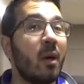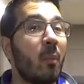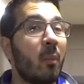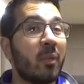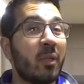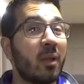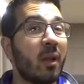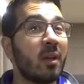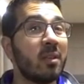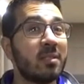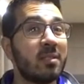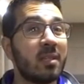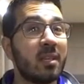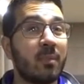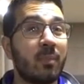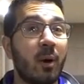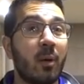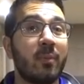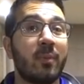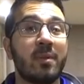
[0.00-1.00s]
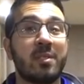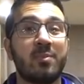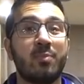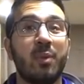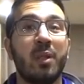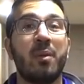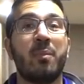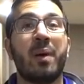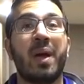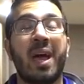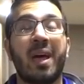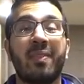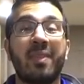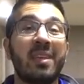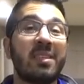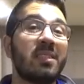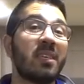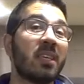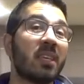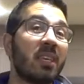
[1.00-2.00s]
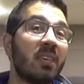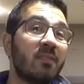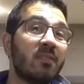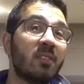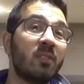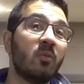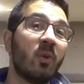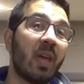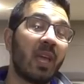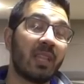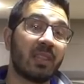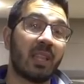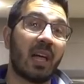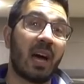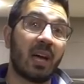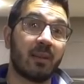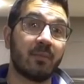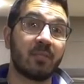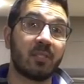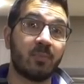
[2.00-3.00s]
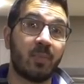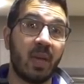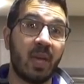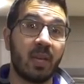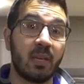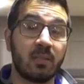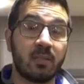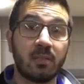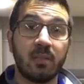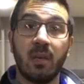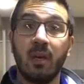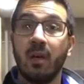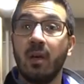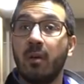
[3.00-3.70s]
but the nice thing about the split bath is it gives you a lot of space.